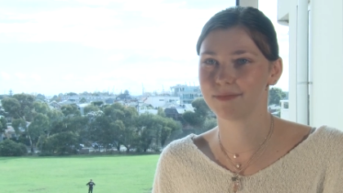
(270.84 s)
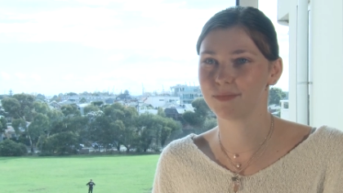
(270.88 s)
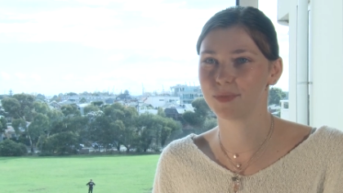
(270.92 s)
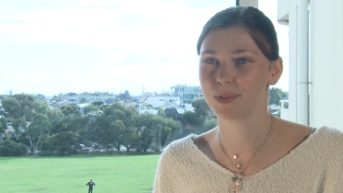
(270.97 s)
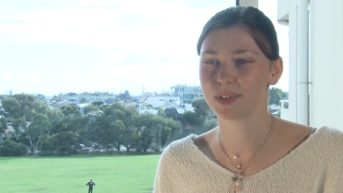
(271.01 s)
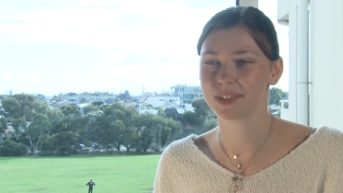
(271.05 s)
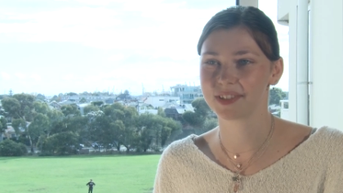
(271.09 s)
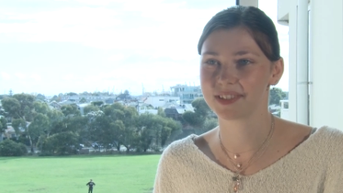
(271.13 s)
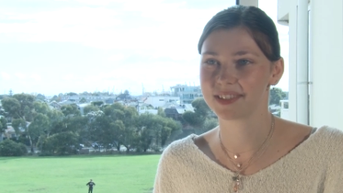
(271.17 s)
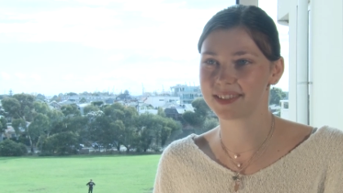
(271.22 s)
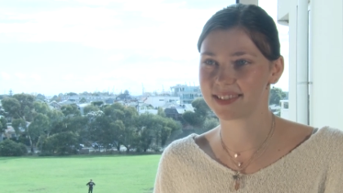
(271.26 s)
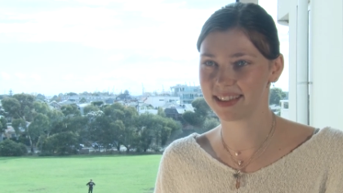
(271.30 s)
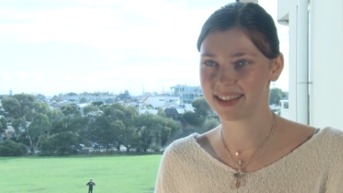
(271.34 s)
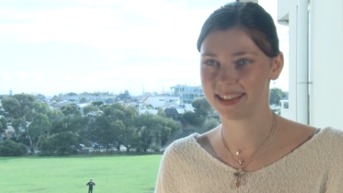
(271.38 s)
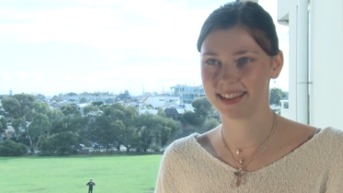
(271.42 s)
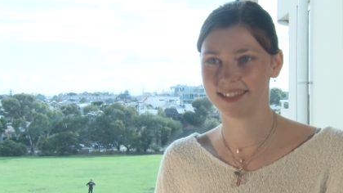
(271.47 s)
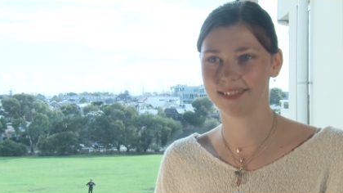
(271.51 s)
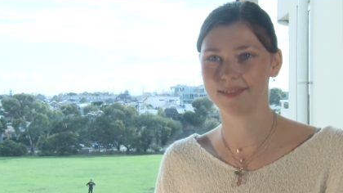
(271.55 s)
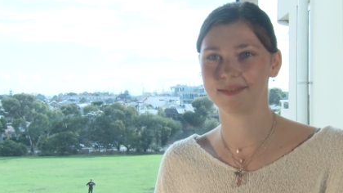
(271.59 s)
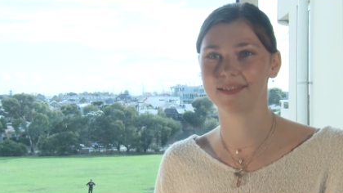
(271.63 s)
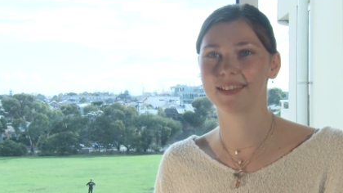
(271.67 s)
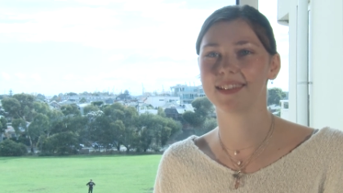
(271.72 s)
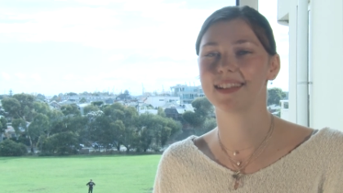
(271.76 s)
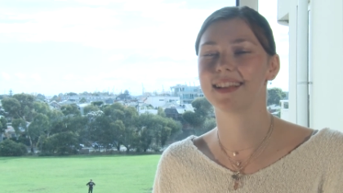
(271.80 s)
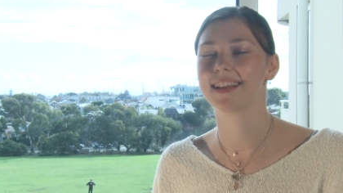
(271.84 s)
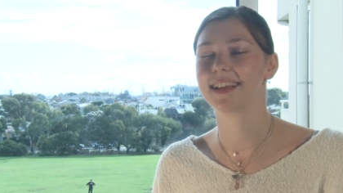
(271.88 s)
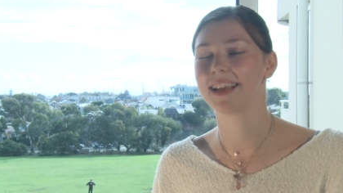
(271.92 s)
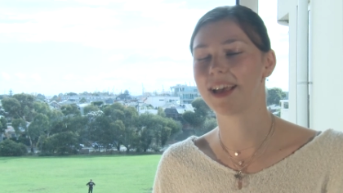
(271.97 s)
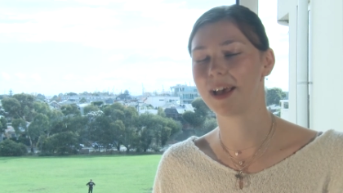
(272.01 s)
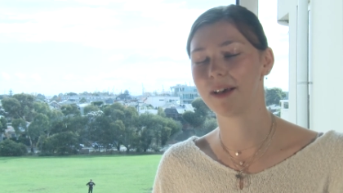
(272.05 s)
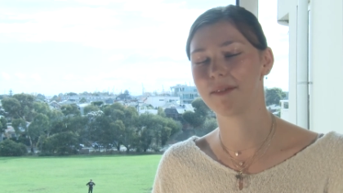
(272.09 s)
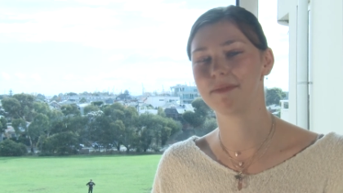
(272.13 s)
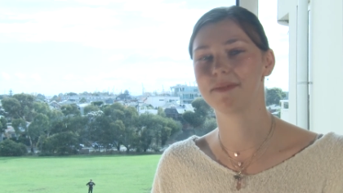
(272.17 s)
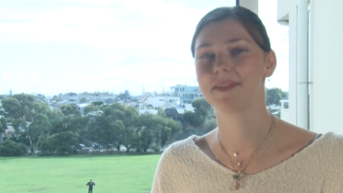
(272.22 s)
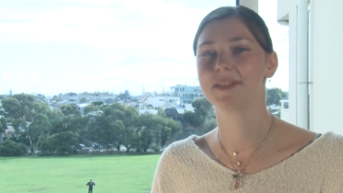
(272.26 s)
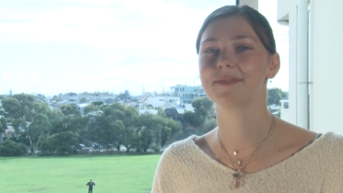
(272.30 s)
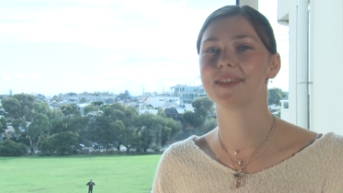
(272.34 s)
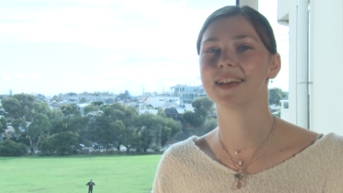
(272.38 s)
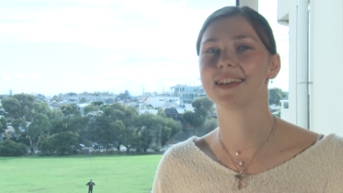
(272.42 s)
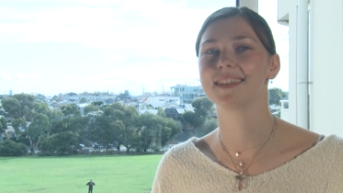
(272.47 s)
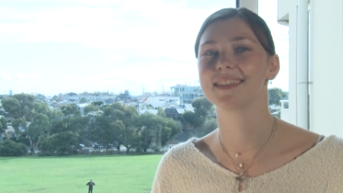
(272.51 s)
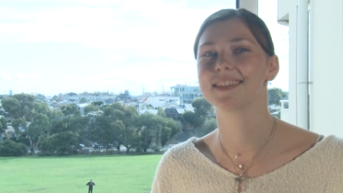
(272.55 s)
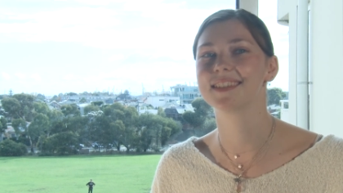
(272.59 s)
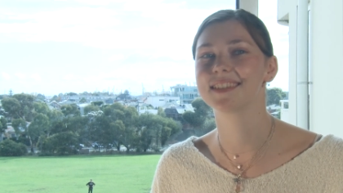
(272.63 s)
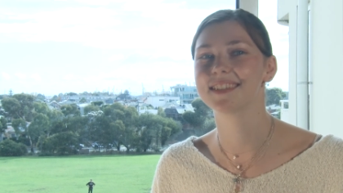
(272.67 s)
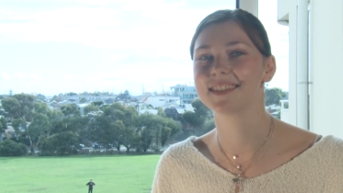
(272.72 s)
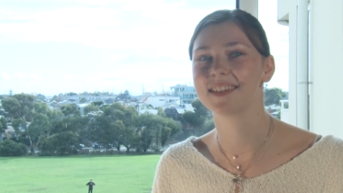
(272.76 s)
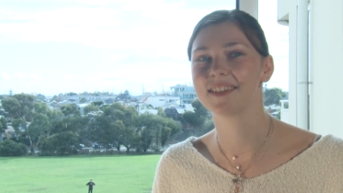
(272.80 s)
What's there to be happy
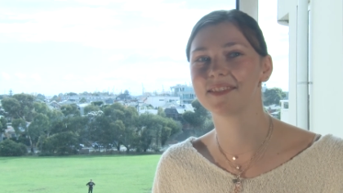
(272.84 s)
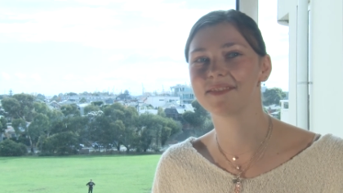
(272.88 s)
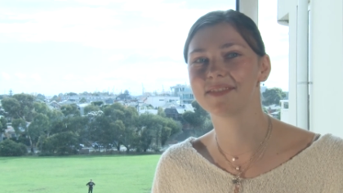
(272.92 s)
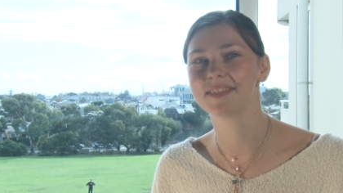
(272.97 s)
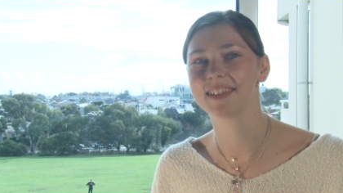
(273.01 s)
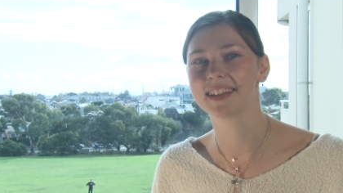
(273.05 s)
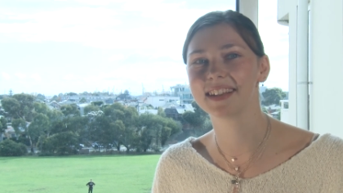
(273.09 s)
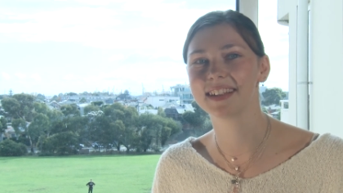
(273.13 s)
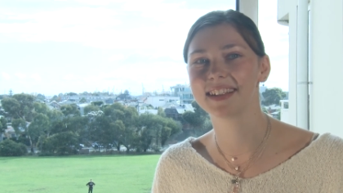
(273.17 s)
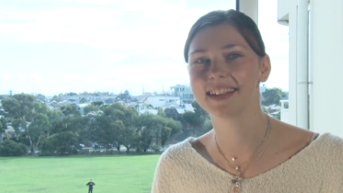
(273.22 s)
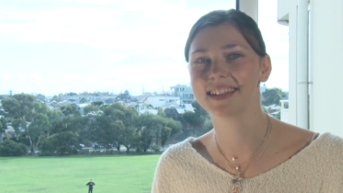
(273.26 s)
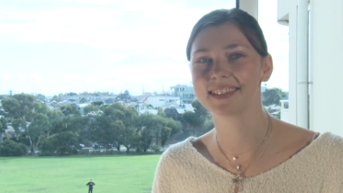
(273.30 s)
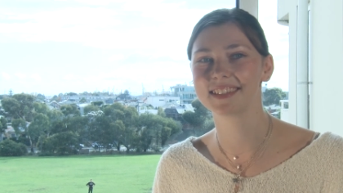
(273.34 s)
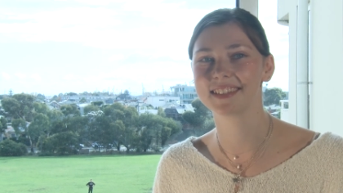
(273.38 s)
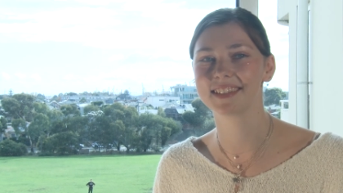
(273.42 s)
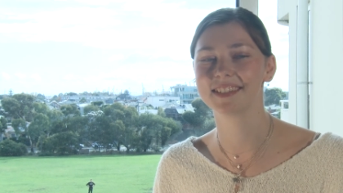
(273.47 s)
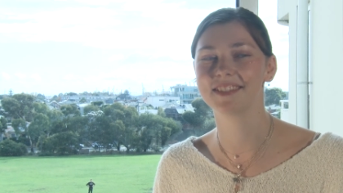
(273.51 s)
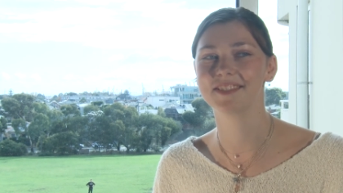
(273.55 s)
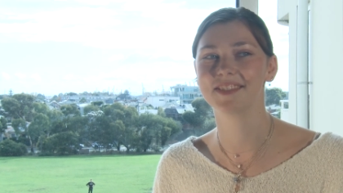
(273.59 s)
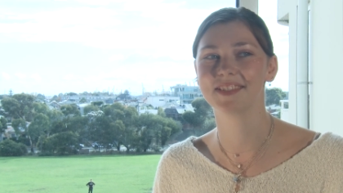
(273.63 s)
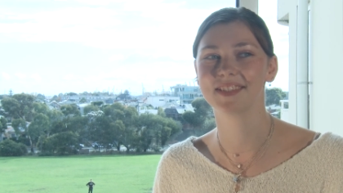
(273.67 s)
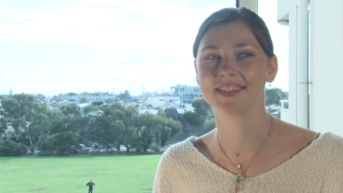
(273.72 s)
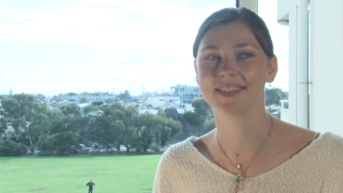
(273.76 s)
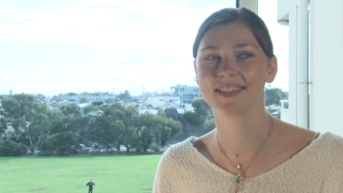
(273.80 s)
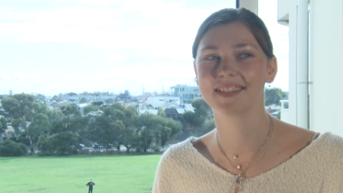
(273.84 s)
about and stuff? But I guess